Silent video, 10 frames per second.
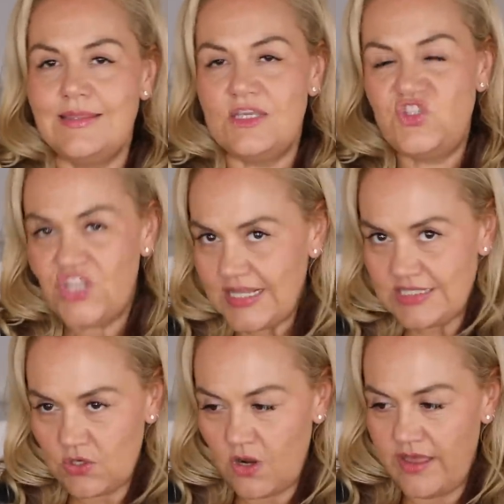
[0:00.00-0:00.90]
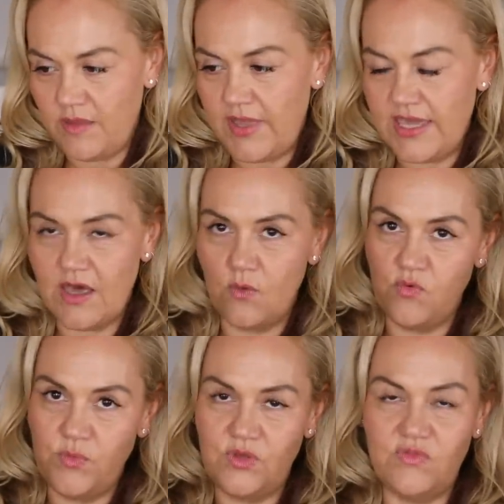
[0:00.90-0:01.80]
The gentle eye makeup
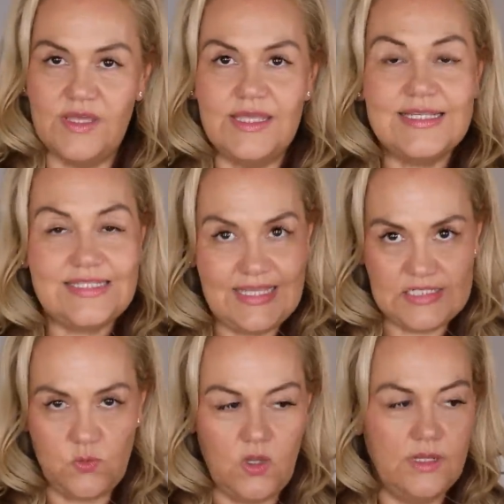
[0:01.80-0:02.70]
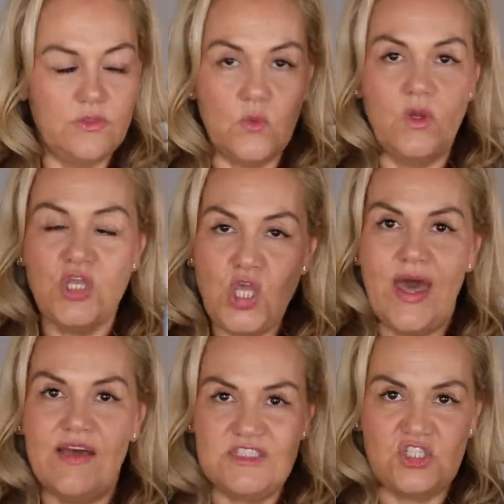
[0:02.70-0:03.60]
remover is this one. The one that you
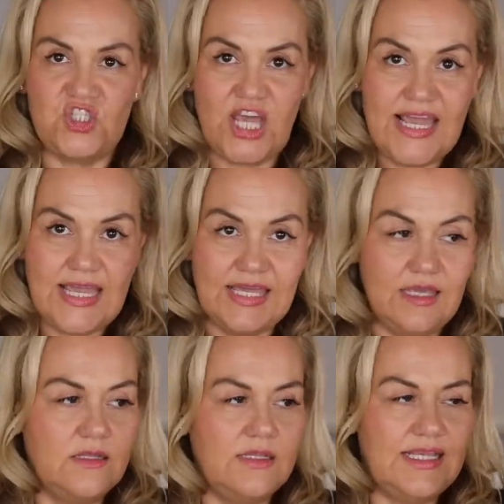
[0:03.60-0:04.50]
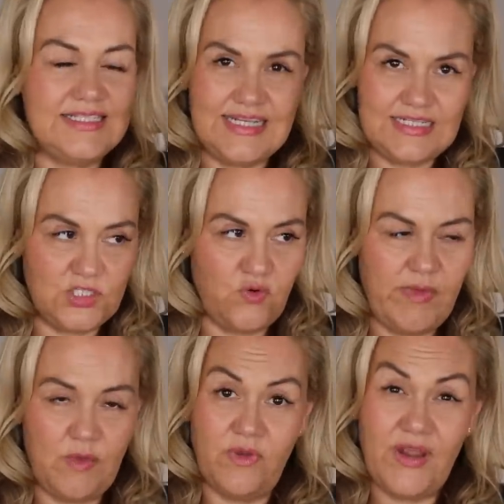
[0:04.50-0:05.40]
have to shake is easy to
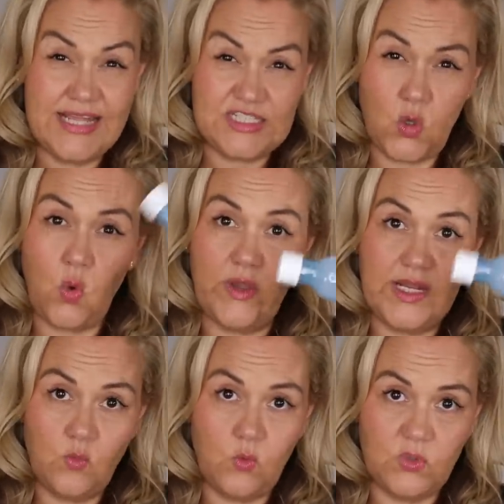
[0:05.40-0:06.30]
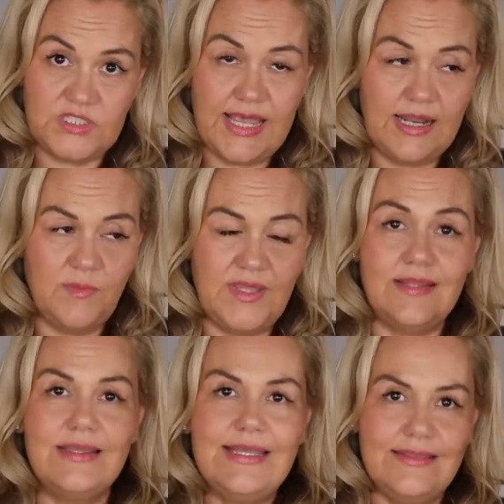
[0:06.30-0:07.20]
remember. It has the oil and water
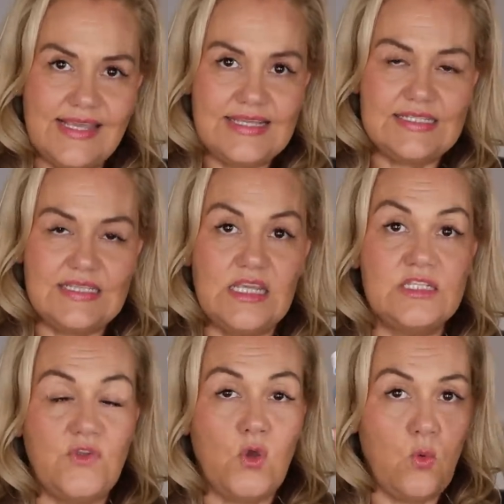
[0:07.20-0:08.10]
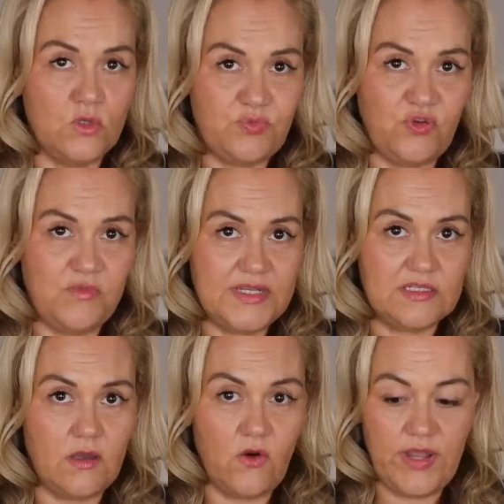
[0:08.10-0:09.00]
element. This is for your waterproof
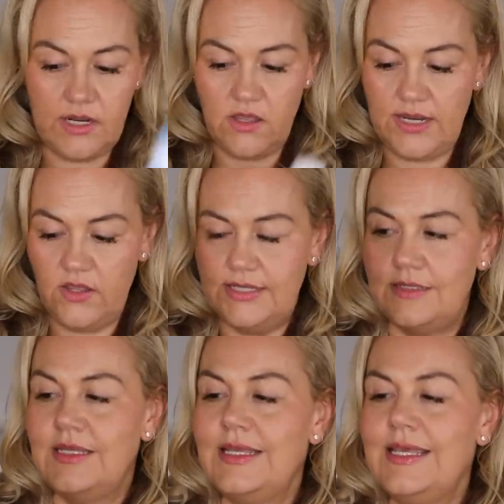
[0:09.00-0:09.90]
mascara and eyeliner.